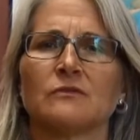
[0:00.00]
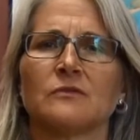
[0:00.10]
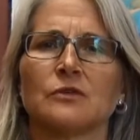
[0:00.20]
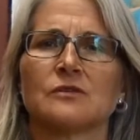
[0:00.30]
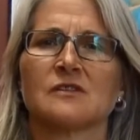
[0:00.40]
of
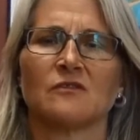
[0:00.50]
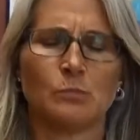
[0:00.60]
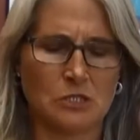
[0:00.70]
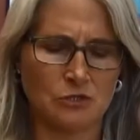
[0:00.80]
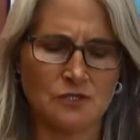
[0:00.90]
years I've
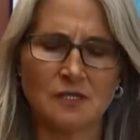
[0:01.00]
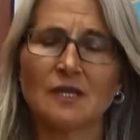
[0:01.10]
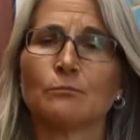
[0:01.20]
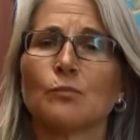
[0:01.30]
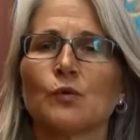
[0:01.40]
been using
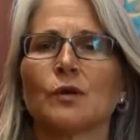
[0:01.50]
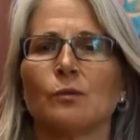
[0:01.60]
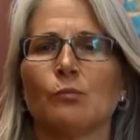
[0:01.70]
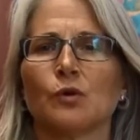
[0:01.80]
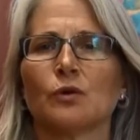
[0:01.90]
them more
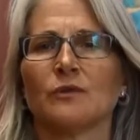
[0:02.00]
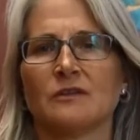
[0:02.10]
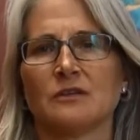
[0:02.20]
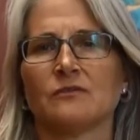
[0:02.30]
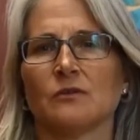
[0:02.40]
and more
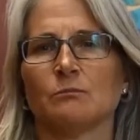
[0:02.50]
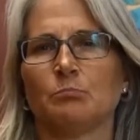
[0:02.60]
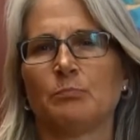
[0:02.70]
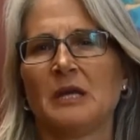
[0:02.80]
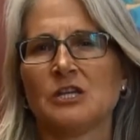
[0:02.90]
with different
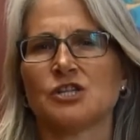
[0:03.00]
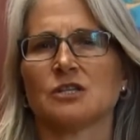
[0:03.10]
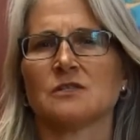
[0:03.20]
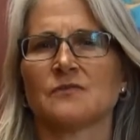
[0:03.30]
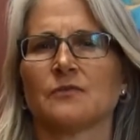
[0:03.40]

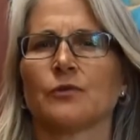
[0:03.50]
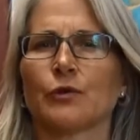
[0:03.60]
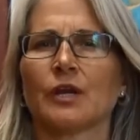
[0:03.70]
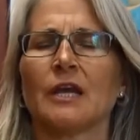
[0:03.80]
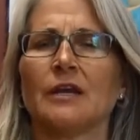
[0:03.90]
patients for
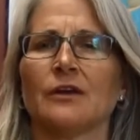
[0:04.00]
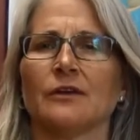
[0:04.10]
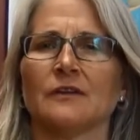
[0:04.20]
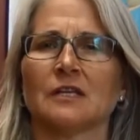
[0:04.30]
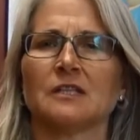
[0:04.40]
their care
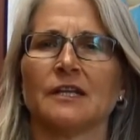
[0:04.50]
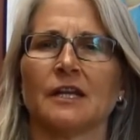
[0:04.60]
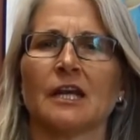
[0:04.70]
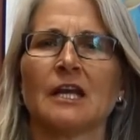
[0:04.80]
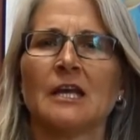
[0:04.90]
in the
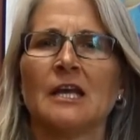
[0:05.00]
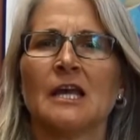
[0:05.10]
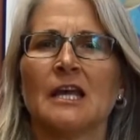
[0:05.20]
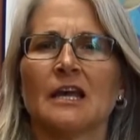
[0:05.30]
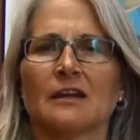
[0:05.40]
clinic.
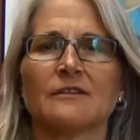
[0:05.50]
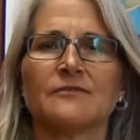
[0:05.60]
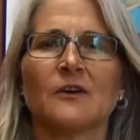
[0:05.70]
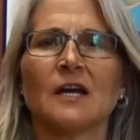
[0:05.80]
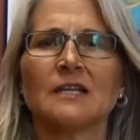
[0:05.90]
And I
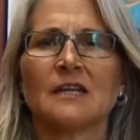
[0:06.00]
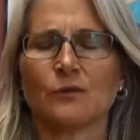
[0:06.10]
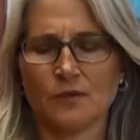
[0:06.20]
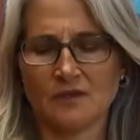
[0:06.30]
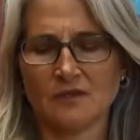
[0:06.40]
find
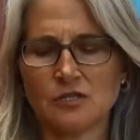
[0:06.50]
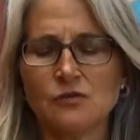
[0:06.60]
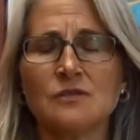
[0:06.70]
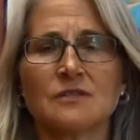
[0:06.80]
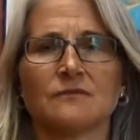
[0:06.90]
that with the
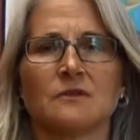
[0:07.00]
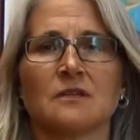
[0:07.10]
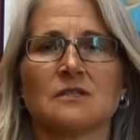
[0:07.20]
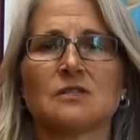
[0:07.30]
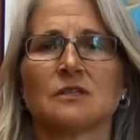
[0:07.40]
use of
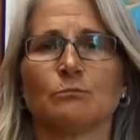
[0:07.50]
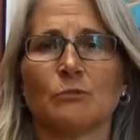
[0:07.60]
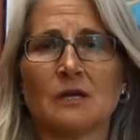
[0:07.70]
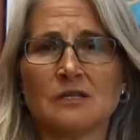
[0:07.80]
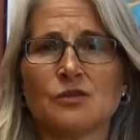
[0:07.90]
these,
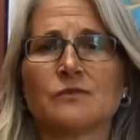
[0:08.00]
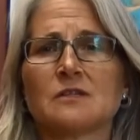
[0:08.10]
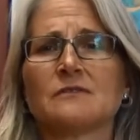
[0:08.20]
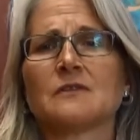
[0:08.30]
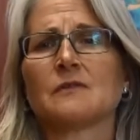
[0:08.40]
as a
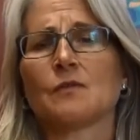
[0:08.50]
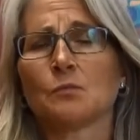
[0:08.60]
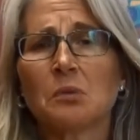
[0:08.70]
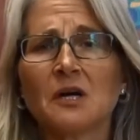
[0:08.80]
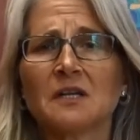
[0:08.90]
result of their
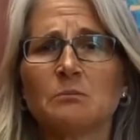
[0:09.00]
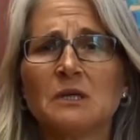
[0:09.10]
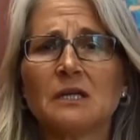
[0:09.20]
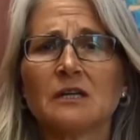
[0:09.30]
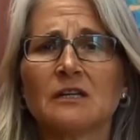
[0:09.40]
body
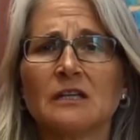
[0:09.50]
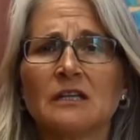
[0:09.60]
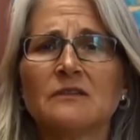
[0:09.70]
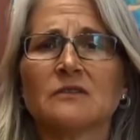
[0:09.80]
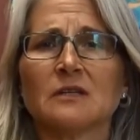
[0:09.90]
being
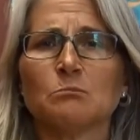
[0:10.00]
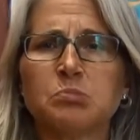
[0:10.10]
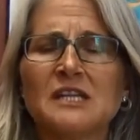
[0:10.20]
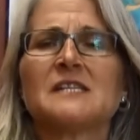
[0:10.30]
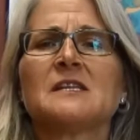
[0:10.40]
uneven,
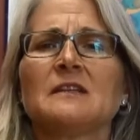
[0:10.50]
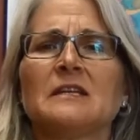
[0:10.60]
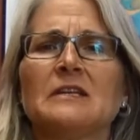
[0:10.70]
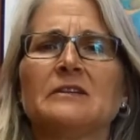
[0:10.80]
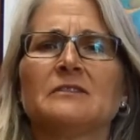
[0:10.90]
placing the
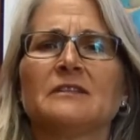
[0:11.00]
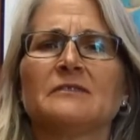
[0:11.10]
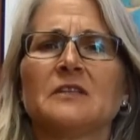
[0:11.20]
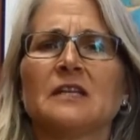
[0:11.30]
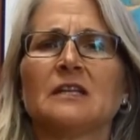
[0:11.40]
heel
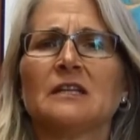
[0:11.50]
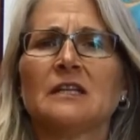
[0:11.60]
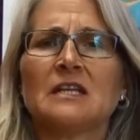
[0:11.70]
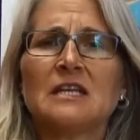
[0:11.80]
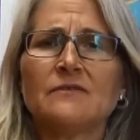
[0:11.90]
lift in
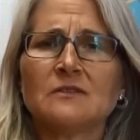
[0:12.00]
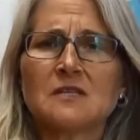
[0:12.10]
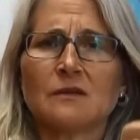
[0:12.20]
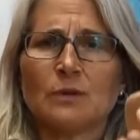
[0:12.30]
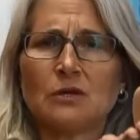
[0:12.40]

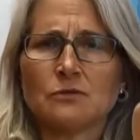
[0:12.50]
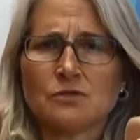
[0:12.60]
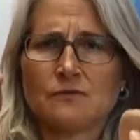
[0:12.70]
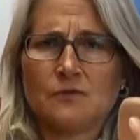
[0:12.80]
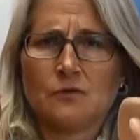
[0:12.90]
evens them out.
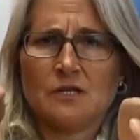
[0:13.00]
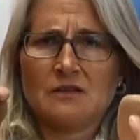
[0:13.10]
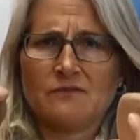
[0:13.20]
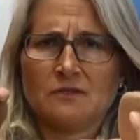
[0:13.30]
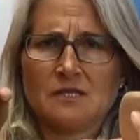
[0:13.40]
So if they're
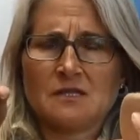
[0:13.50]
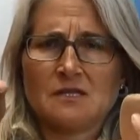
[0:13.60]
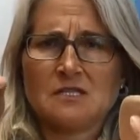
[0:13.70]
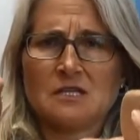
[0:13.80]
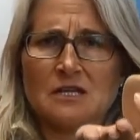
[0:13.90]
uneven like
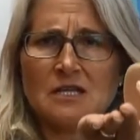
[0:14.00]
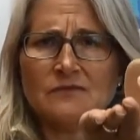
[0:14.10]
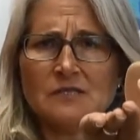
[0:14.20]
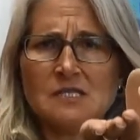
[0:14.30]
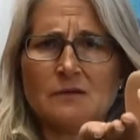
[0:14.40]
this, it
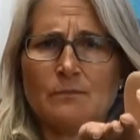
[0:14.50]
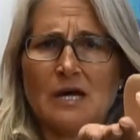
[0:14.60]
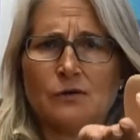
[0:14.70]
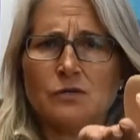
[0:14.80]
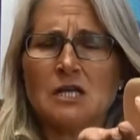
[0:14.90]
evens them
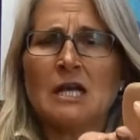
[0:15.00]
out.